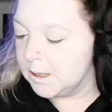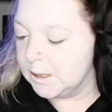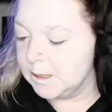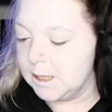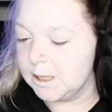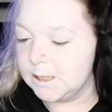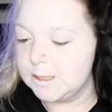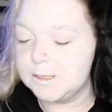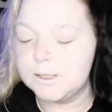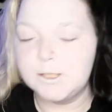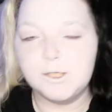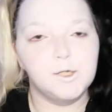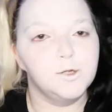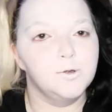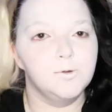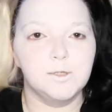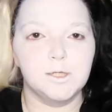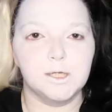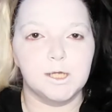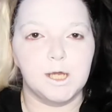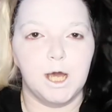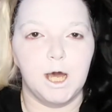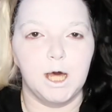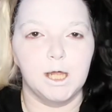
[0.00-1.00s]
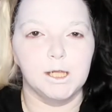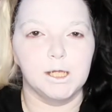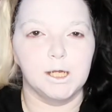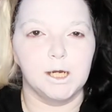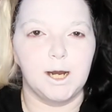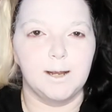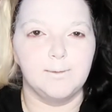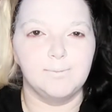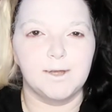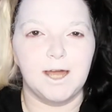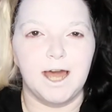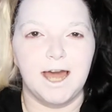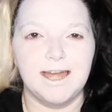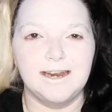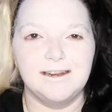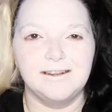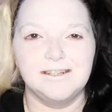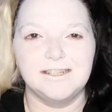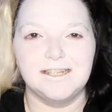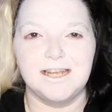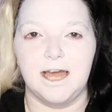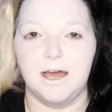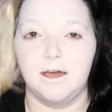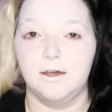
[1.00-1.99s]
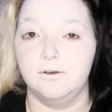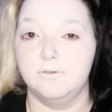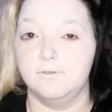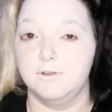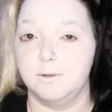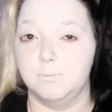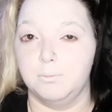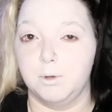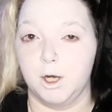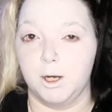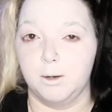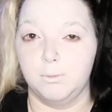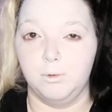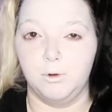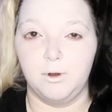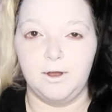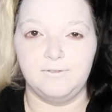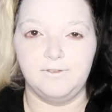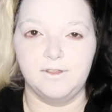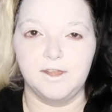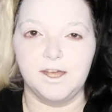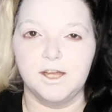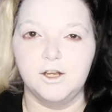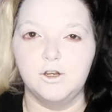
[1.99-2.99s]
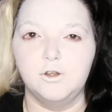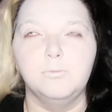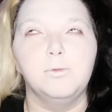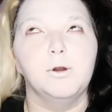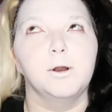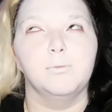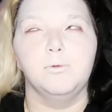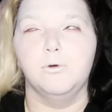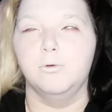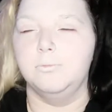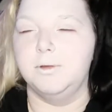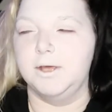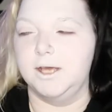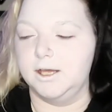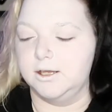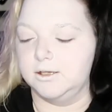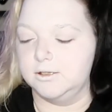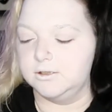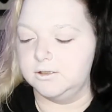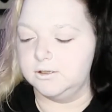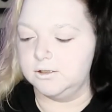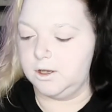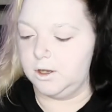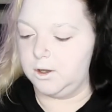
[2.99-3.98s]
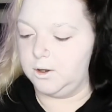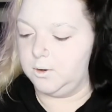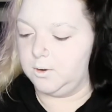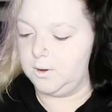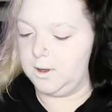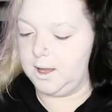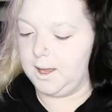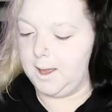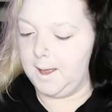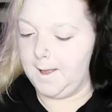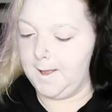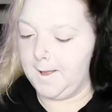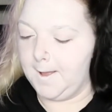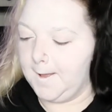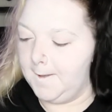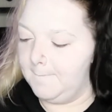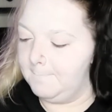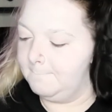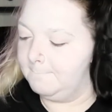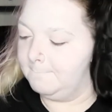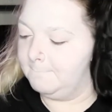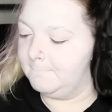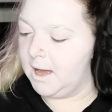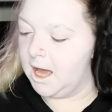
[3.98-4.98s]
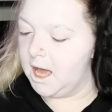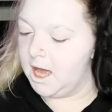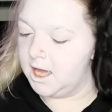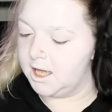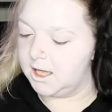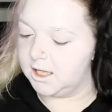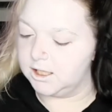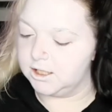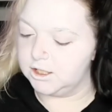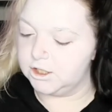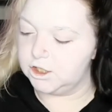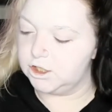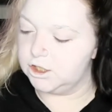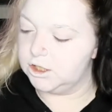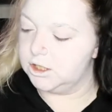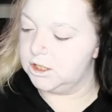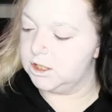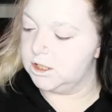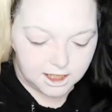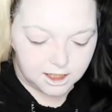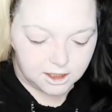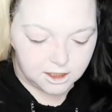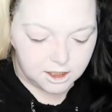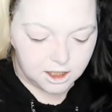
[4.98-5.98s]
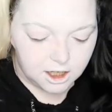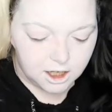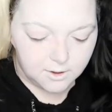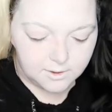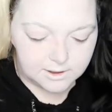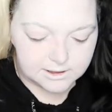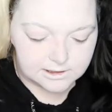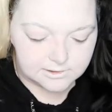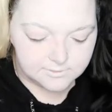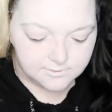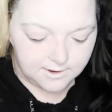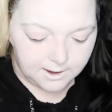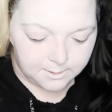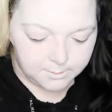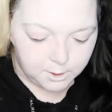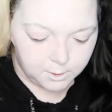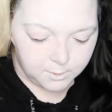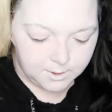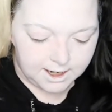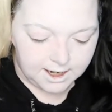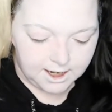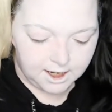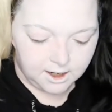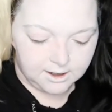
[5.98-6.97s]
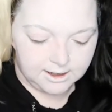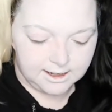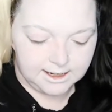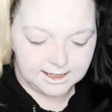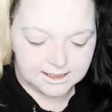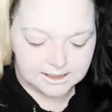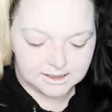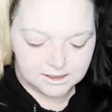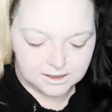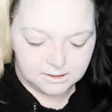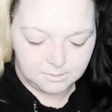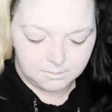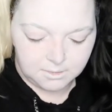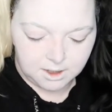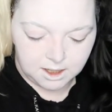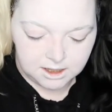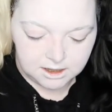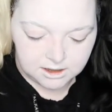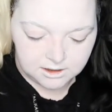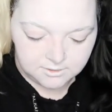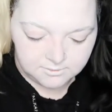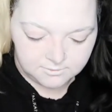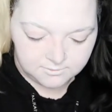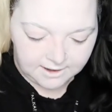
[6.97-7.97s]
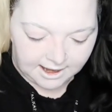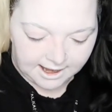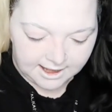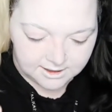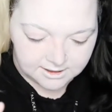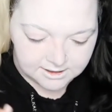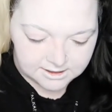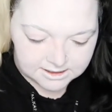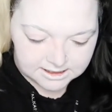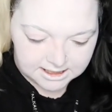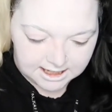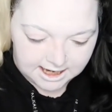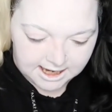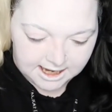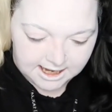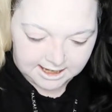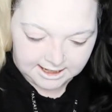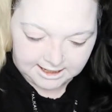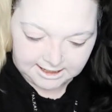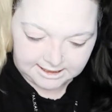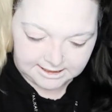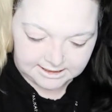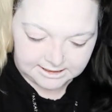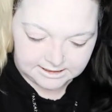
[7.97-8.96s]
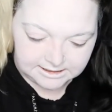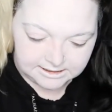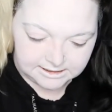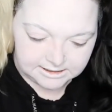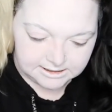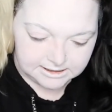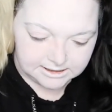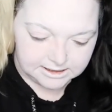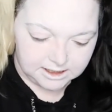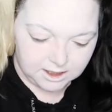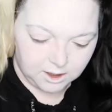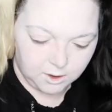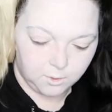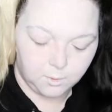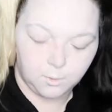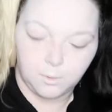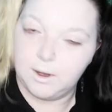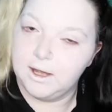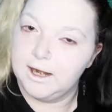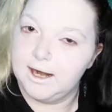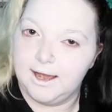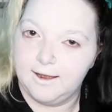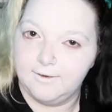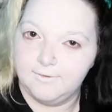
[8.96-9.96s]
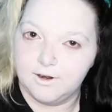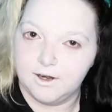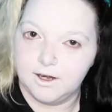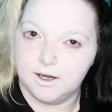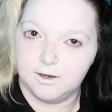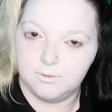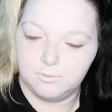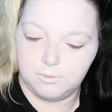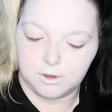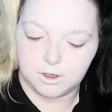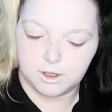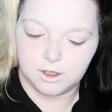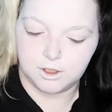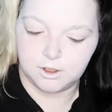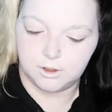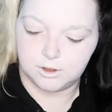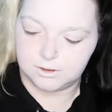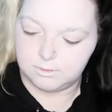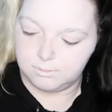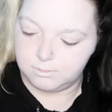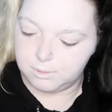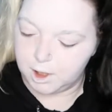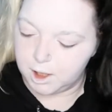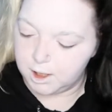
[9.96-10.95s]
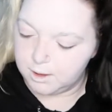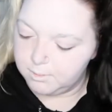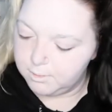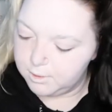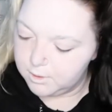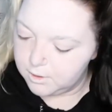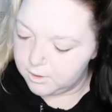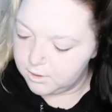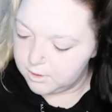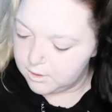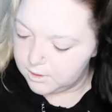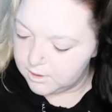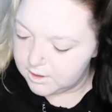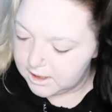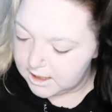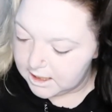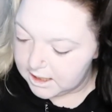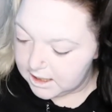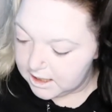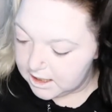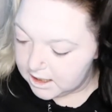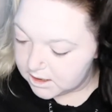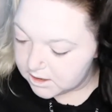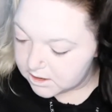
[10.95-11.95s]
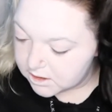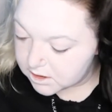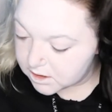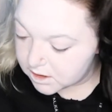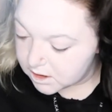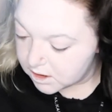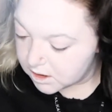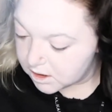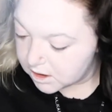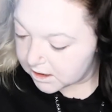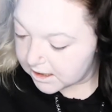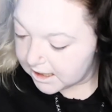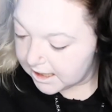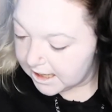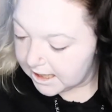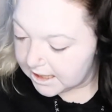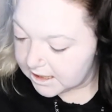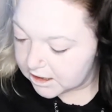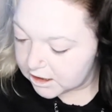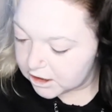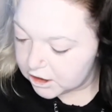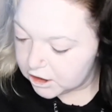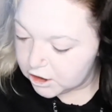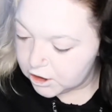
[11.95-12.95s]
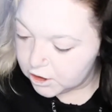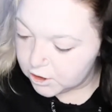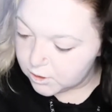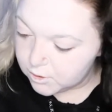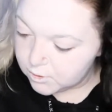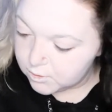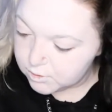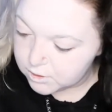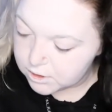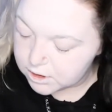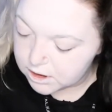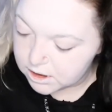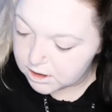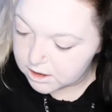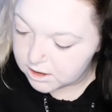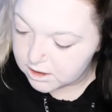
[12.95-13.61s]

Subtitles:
Let's choose a color. I'm kind of down for the purple. I feel like I do purple and pink so much. You know, it's February. It's the month of Valentine's. Whatever. We're gonna do some purple. It's gonna look hella cute.